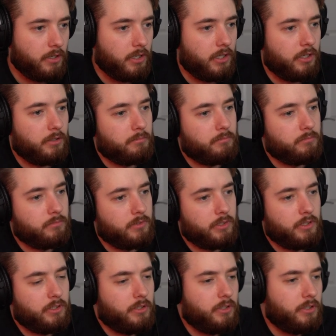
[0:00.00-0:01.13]
Um,
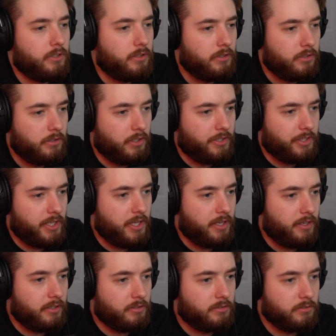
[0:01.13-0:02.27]
and yeah.